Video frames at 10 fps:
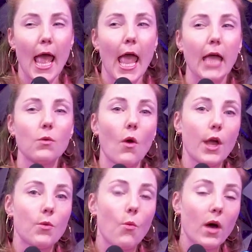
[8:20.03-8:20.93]
And
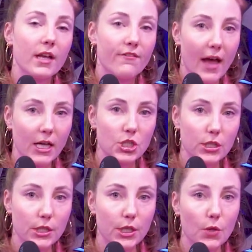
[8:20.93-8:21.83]
what if
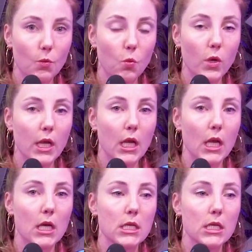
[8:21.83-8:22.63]
actually we